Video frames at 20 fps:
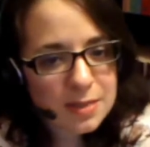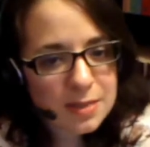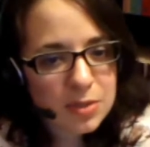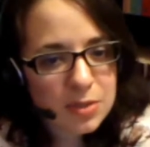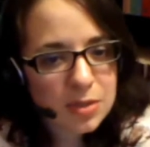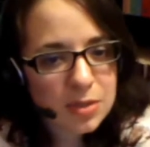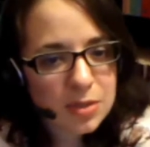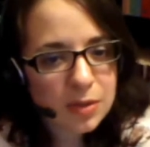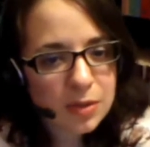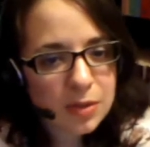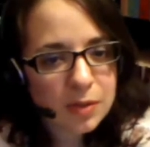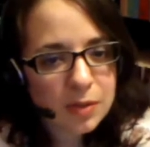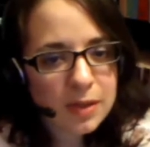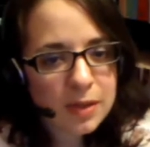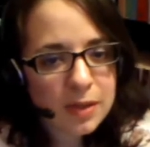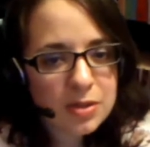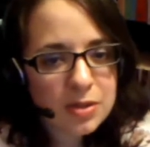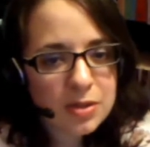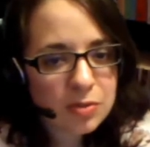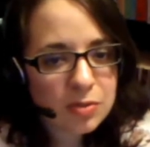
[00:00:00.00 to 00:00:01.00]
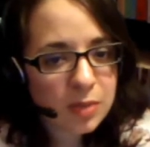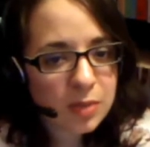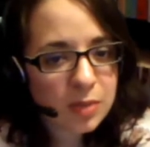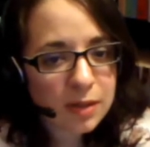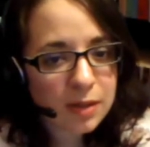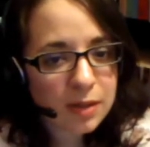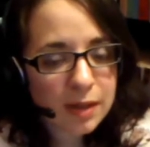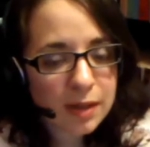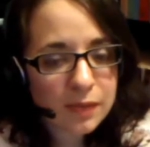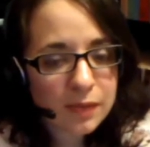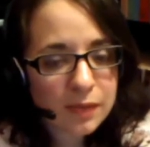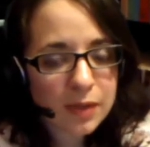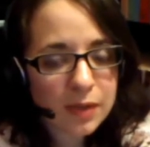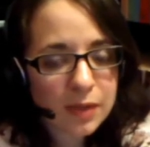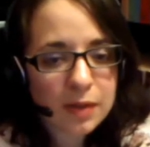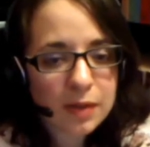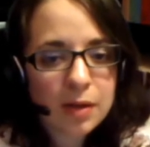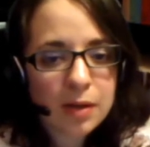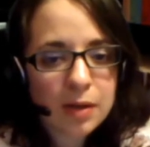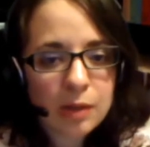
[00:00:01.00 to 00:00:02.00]
material that should have been left on
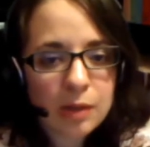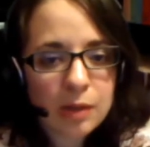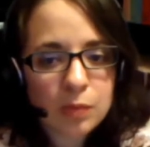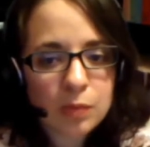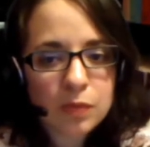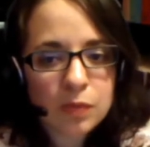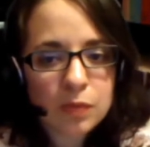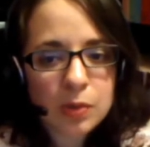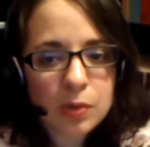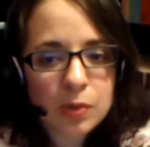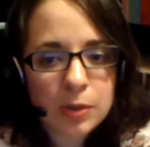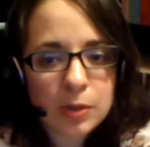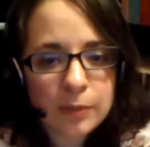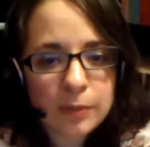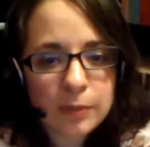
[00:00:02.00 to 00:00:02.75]
the cutting room floor.